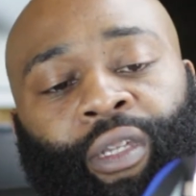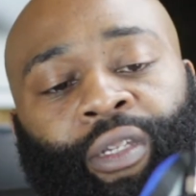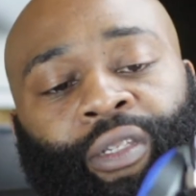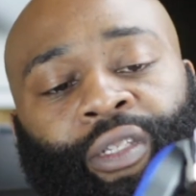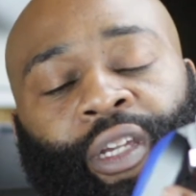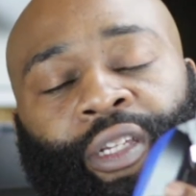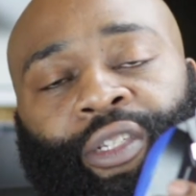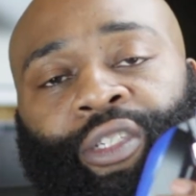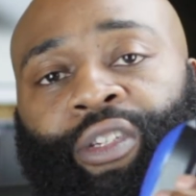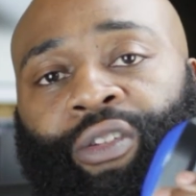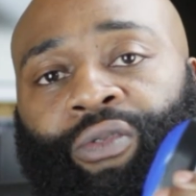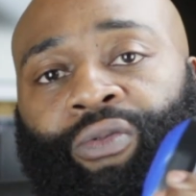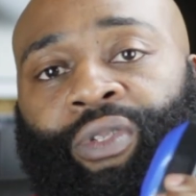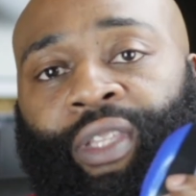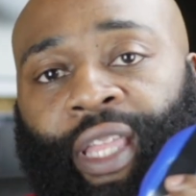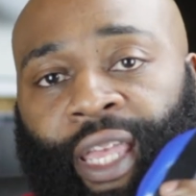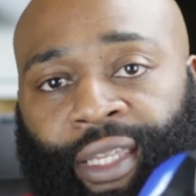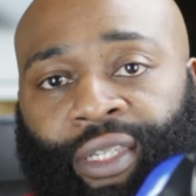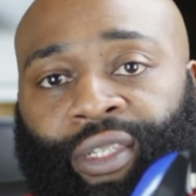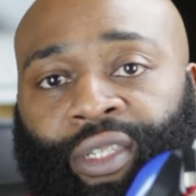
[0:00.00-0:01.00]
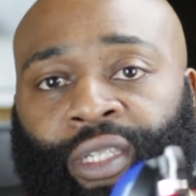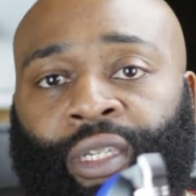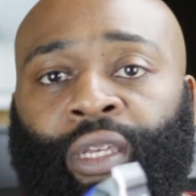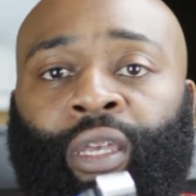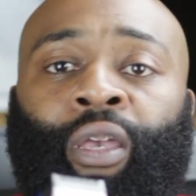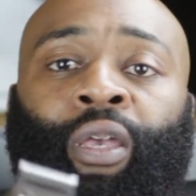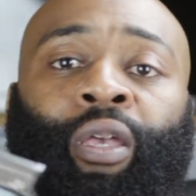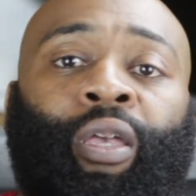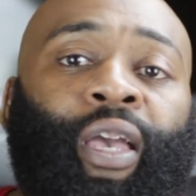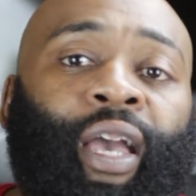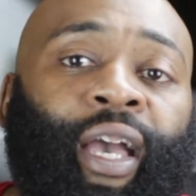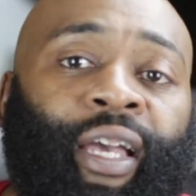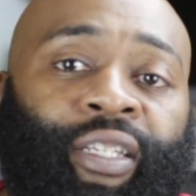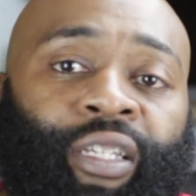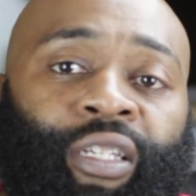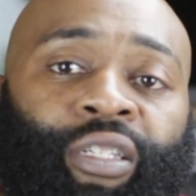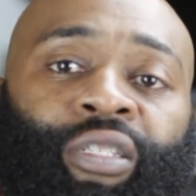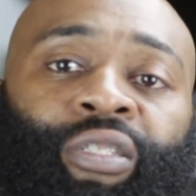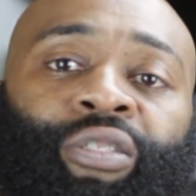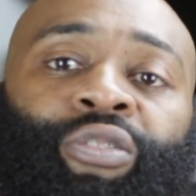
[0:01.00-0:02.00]
just use this and
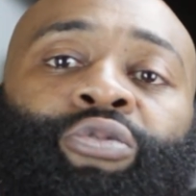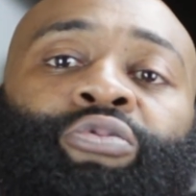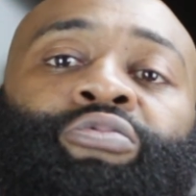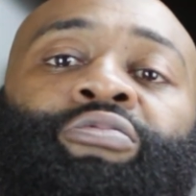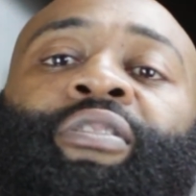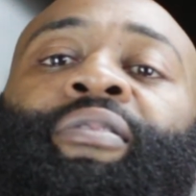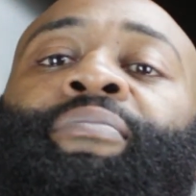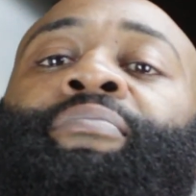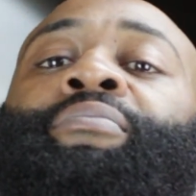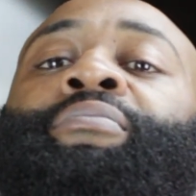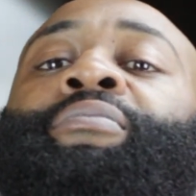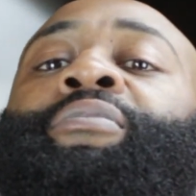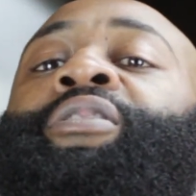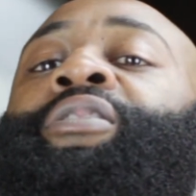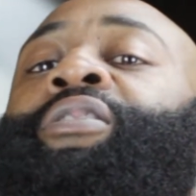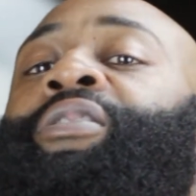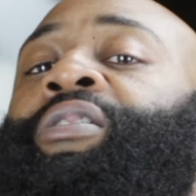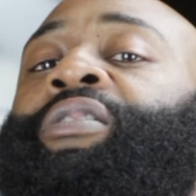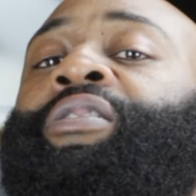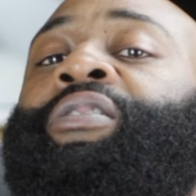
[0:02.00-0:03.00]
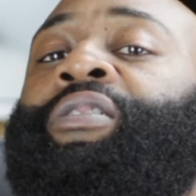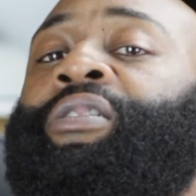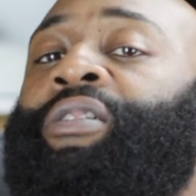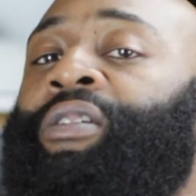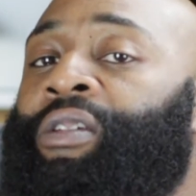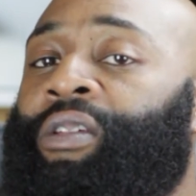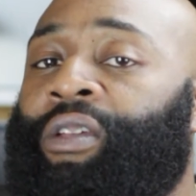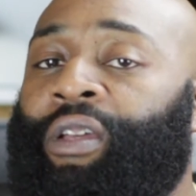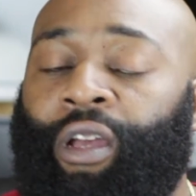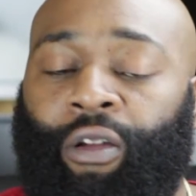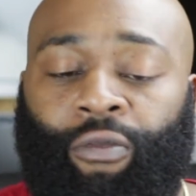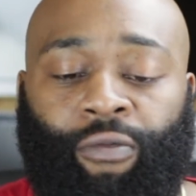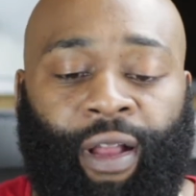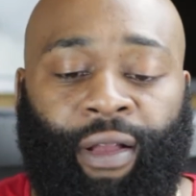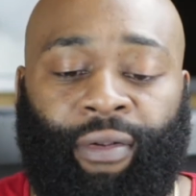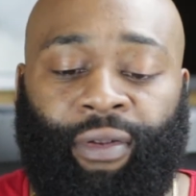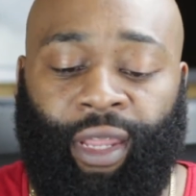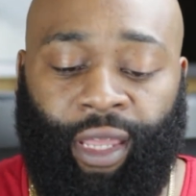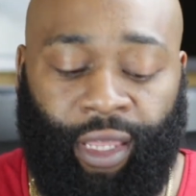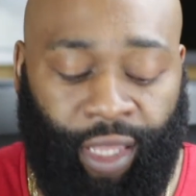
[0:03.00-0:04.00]
just trim
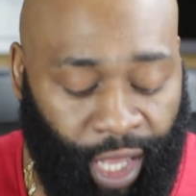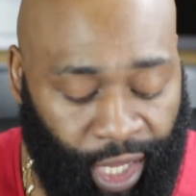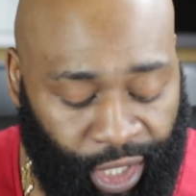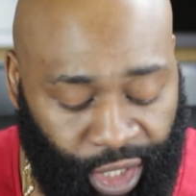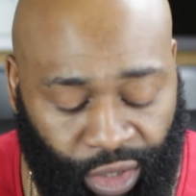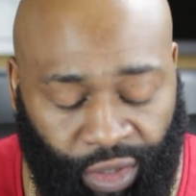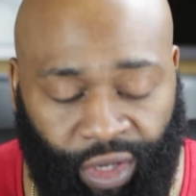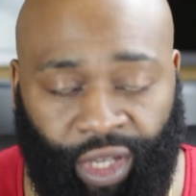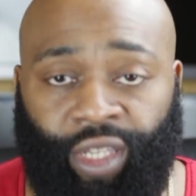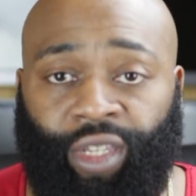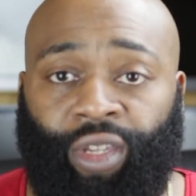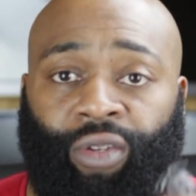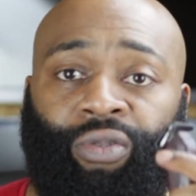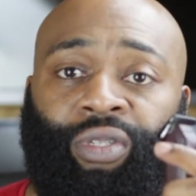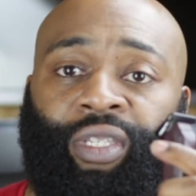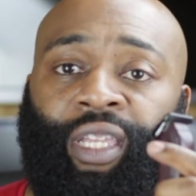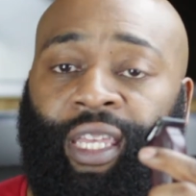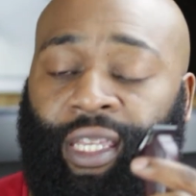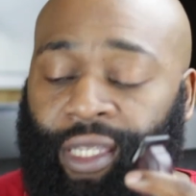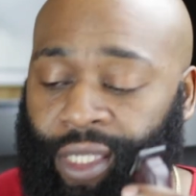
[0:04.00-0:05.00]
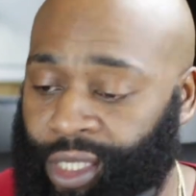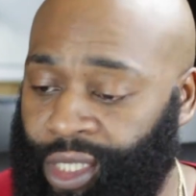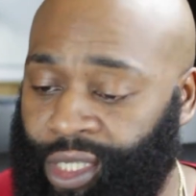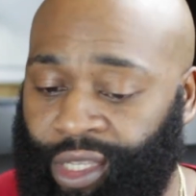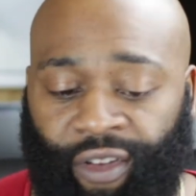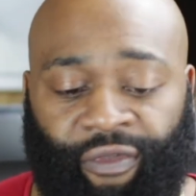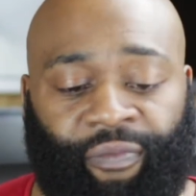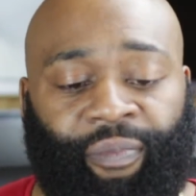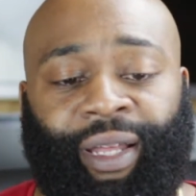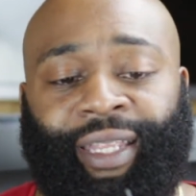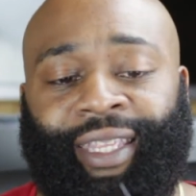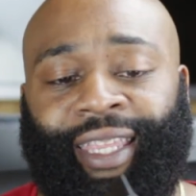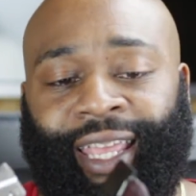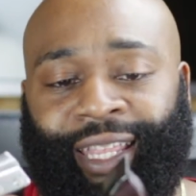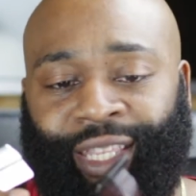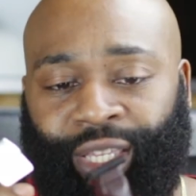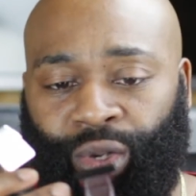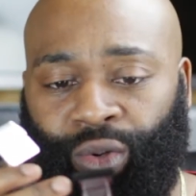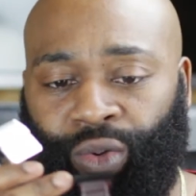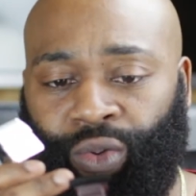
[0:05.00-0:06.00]
around it. Yes, you can use these and stuff, but they're
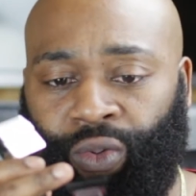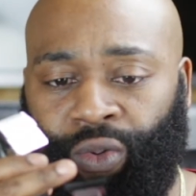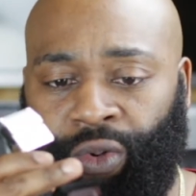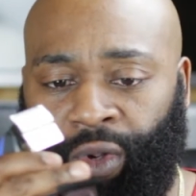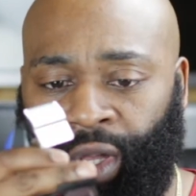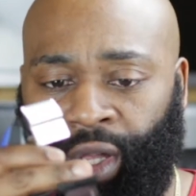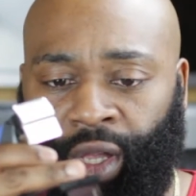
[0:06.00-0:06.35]
too,